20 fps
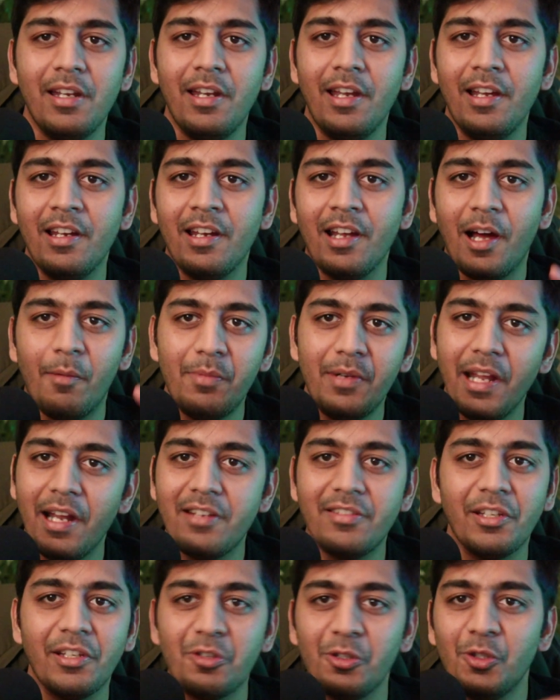in,
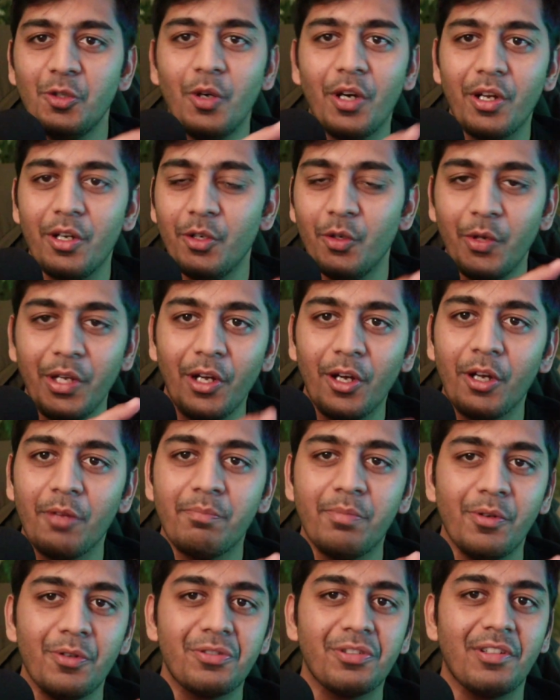updates that you do are doing on
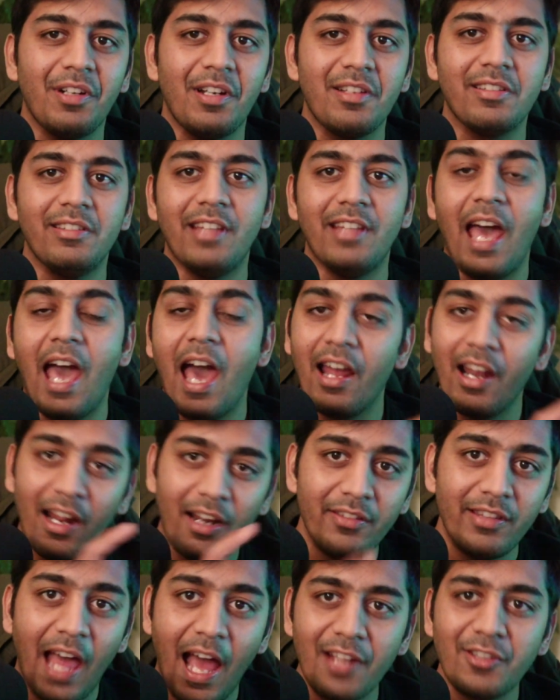Postgres,
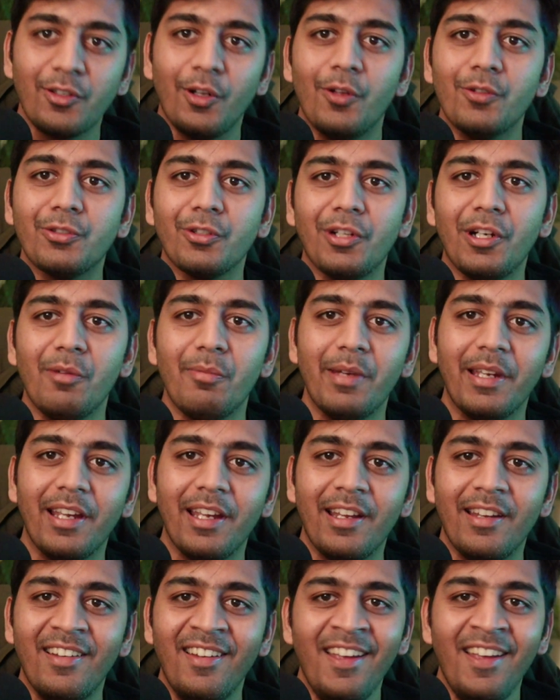data, that's also coming
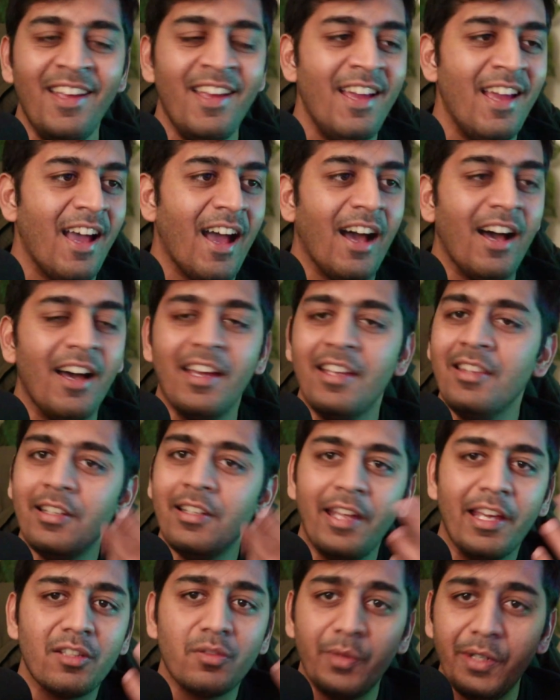in. In the
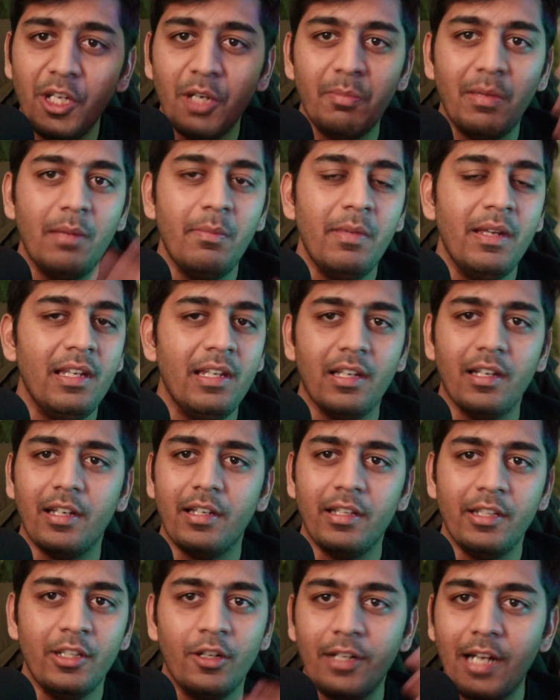next video, maybe,
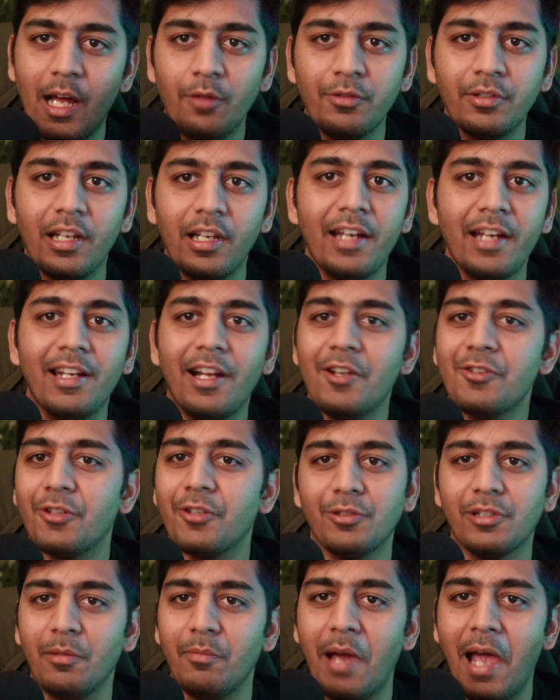you know, down the line, I'll show
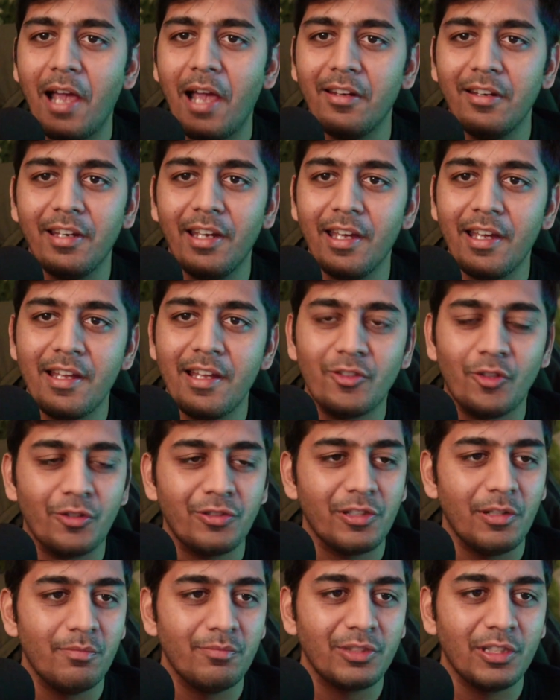some aggregates or
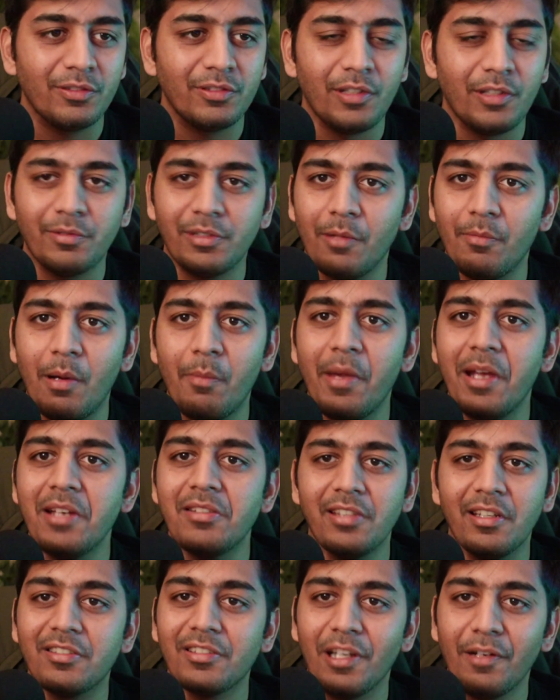some
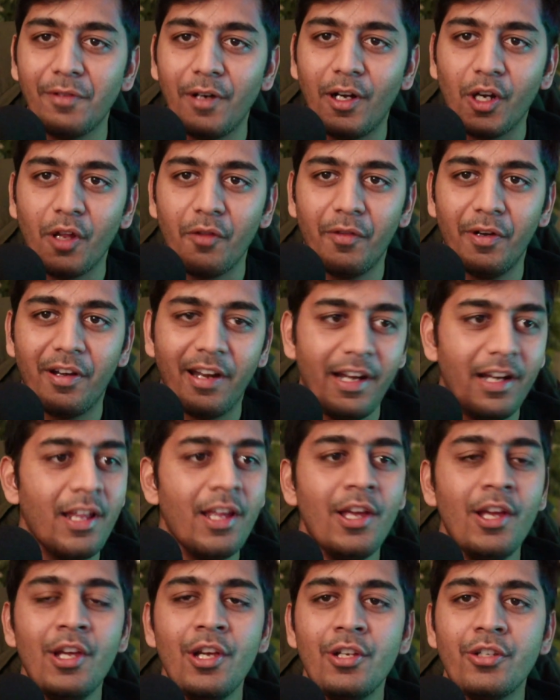amazing stuff out of it, right?
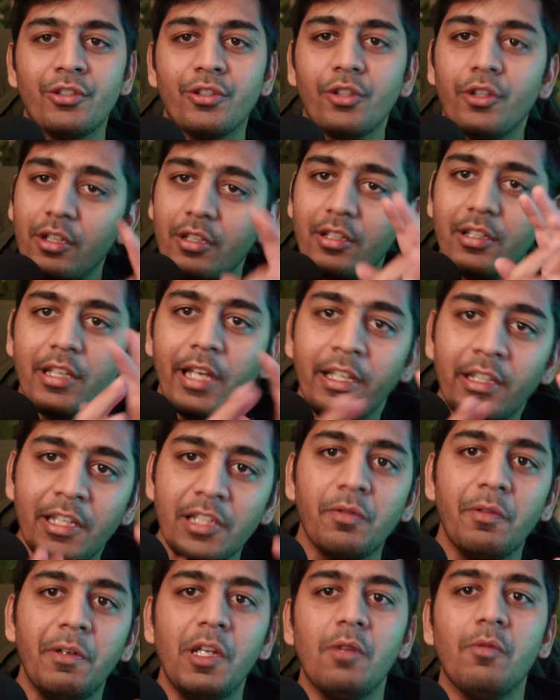So in
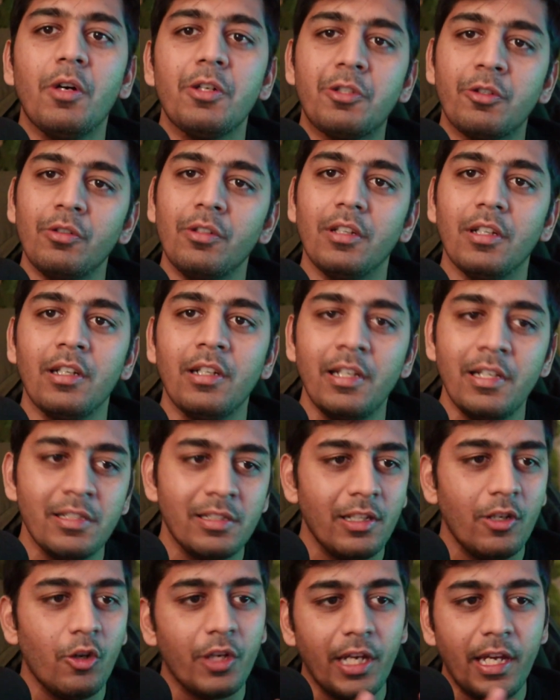this video, what you learn
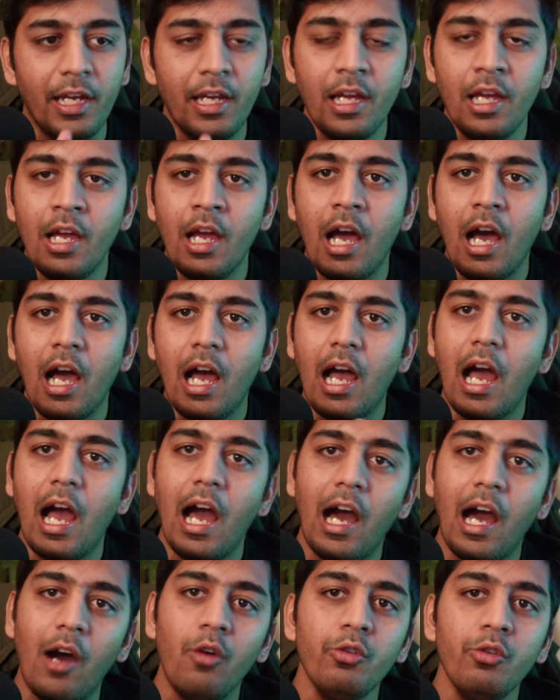is, okay,
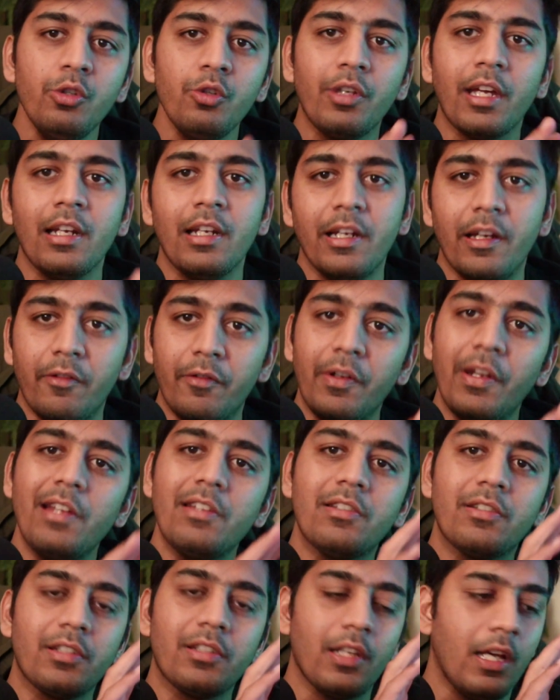how you can
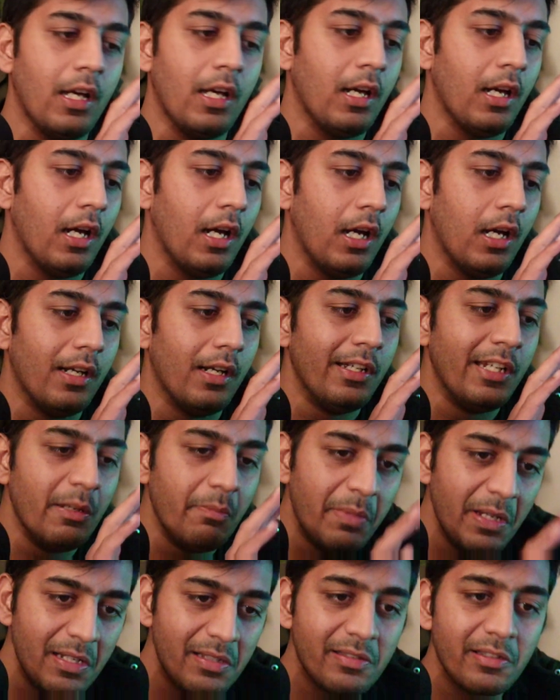leverage
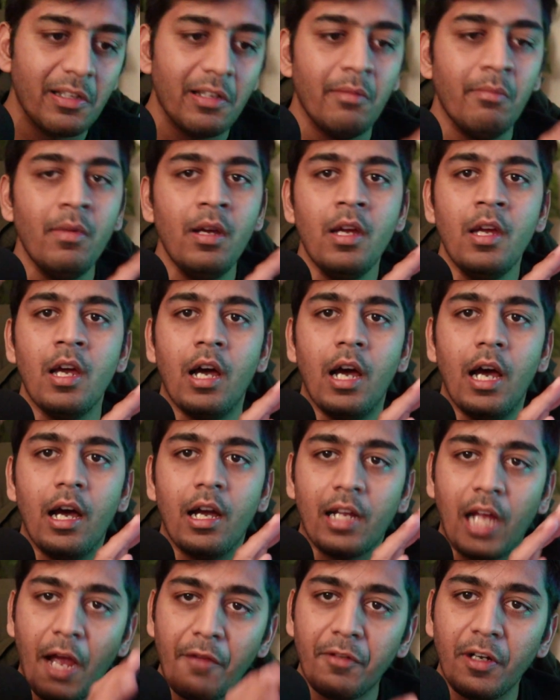Debezium,
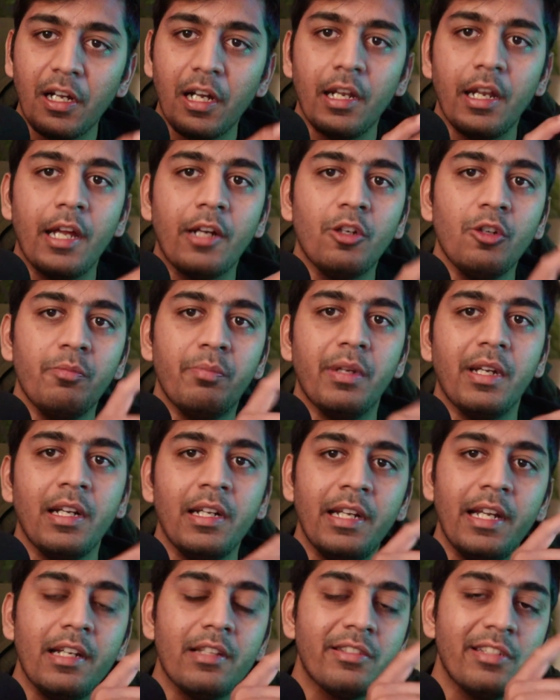Kafka Connect to bring
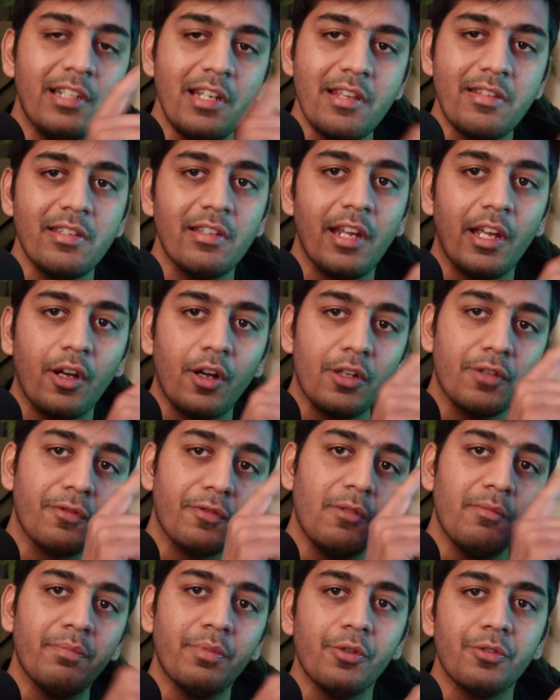CDC records
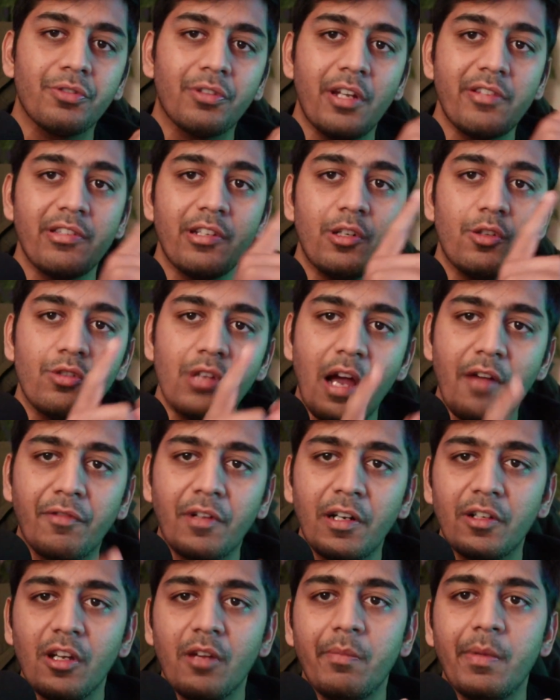from Postgres into
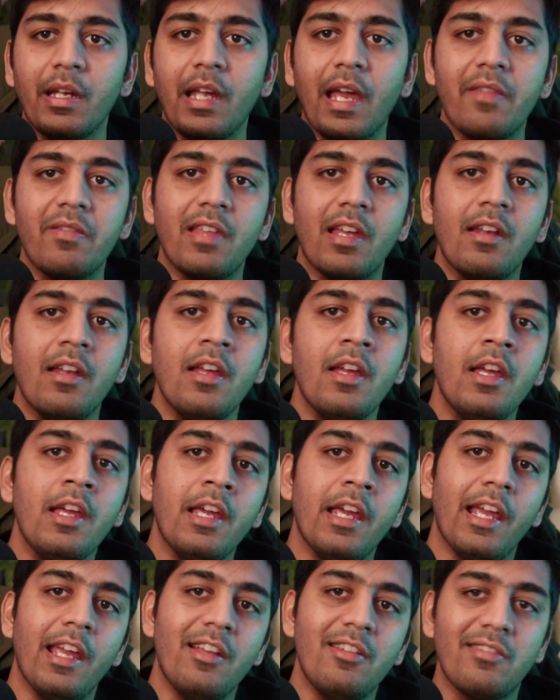Kafka topic and then
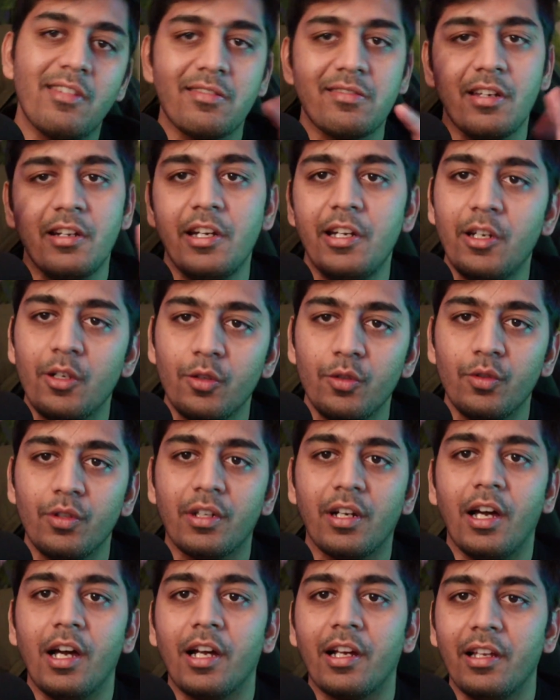ingest that into
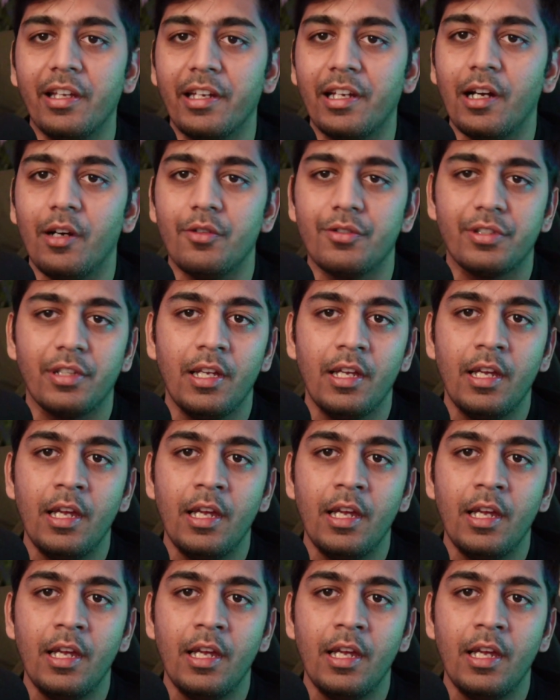ClickHouse.